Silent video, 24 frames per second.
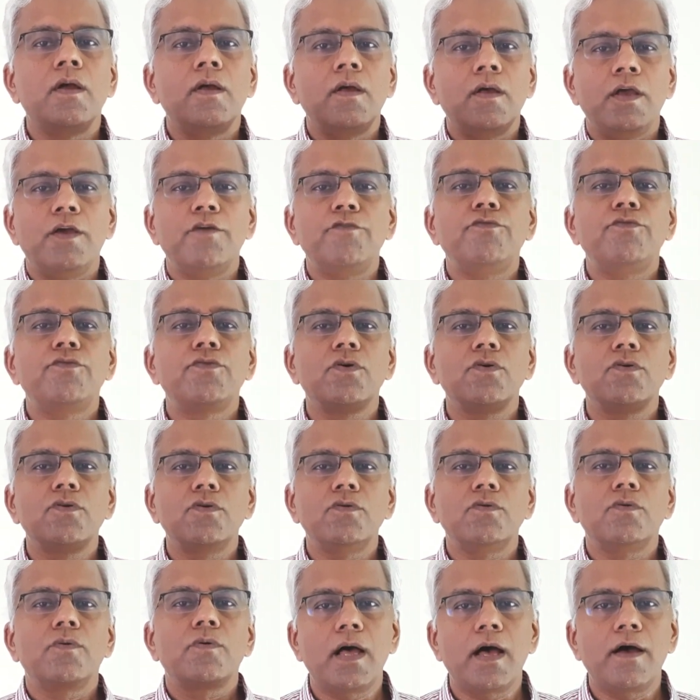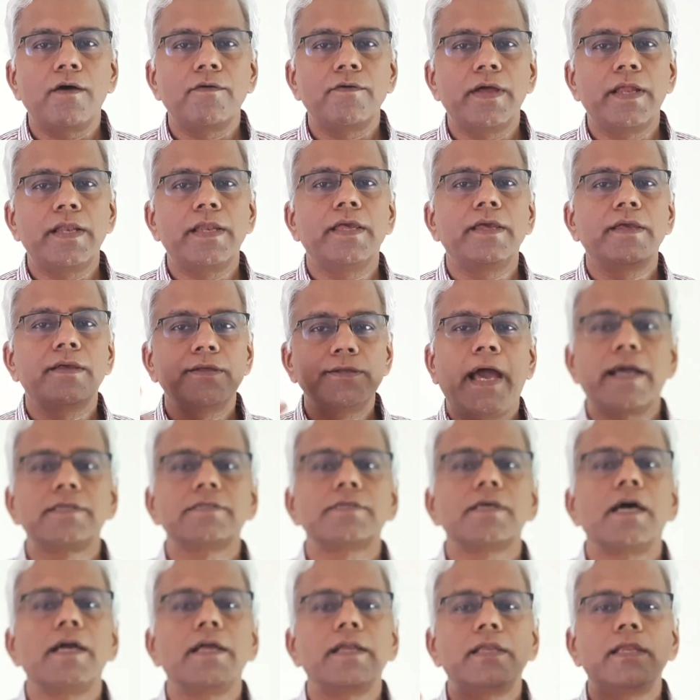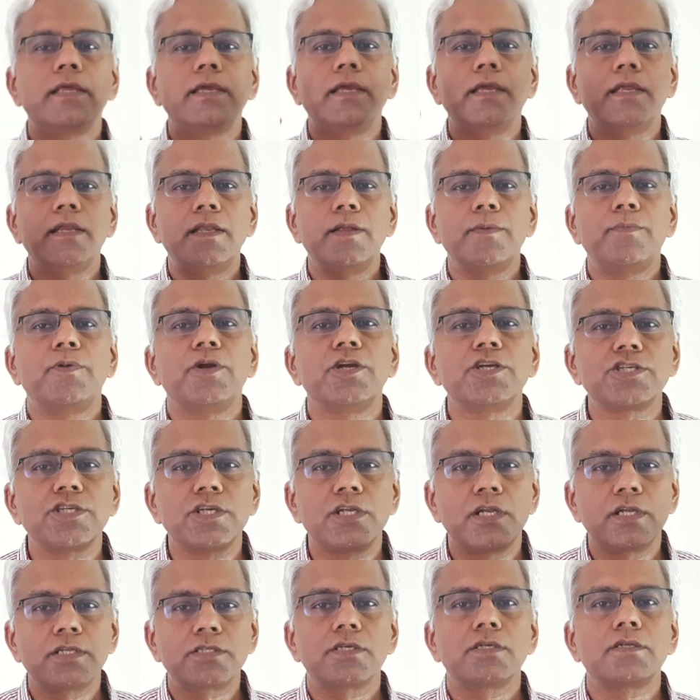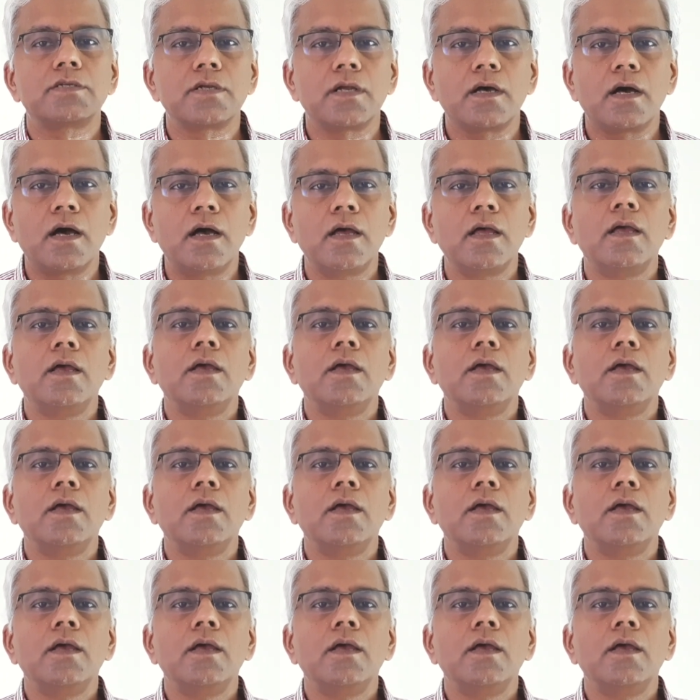if you have any anxiety, depression, etc.,